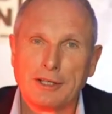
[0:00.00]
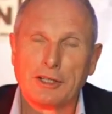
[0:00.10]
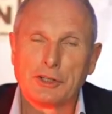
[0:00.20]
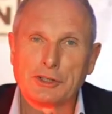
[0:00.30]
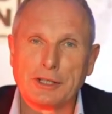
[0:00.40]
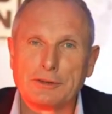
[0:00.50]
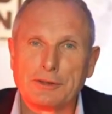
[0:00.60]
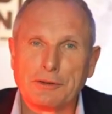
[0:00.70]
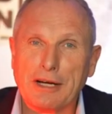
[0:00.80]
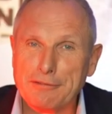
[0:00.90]
So
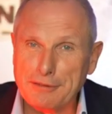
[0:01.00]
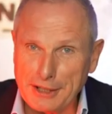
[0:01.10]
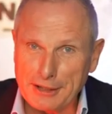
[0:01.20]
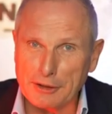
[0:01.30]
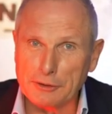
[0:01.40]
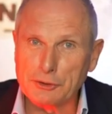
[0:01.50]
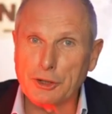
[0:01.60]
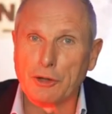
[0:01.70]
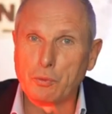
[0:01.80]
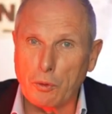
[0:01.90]
there are videos
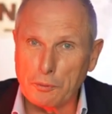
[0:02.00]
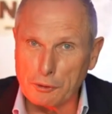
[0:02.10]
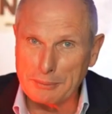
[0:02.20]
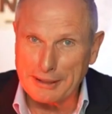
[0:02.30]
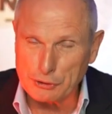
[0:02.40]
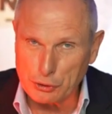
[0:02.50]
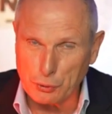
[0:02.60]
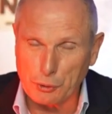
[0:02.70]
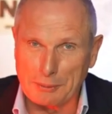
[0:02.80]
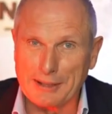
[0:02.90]
of what we're about to
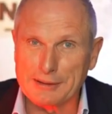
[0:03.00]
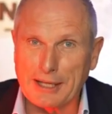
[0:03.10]
talk about.